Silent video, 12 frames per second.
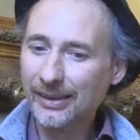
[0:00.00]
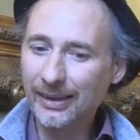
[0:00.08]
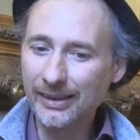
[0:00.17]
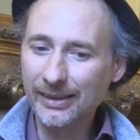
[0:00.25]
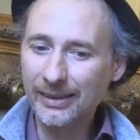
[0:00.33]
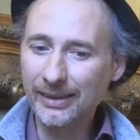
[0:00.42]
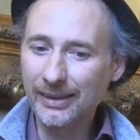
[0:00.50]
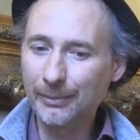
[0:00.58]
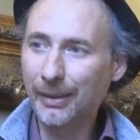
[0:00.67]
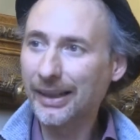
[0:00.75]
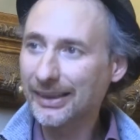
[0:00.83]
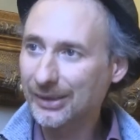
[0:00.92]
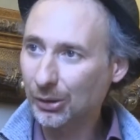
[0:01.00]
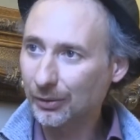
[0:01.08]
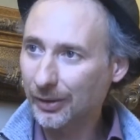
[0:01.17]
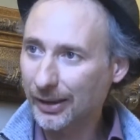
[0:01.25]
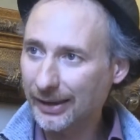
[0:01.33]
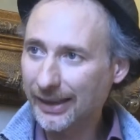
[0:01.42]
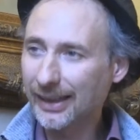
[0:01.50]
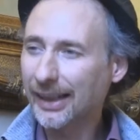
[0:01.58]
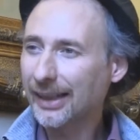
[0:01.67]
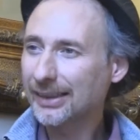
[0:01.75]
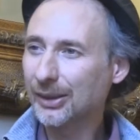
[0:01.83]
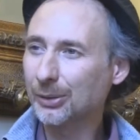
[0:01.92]
Maestro, can I
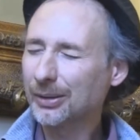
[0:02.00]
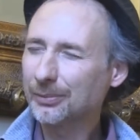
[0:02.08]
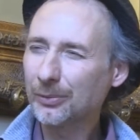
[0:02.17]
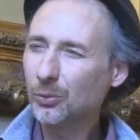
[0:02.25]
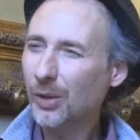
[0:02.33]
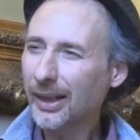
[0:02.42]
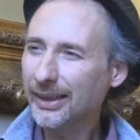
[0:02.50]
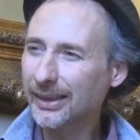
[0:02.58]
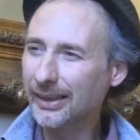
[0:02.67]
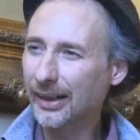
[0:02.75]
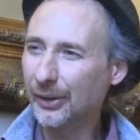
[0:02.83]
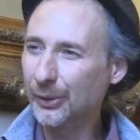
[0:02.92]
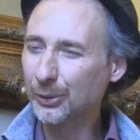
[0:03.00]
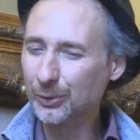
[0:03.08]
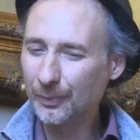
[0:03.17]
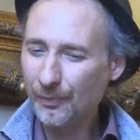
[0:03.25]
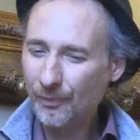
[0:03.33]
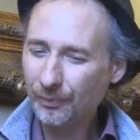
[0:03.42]
ask you, but why are you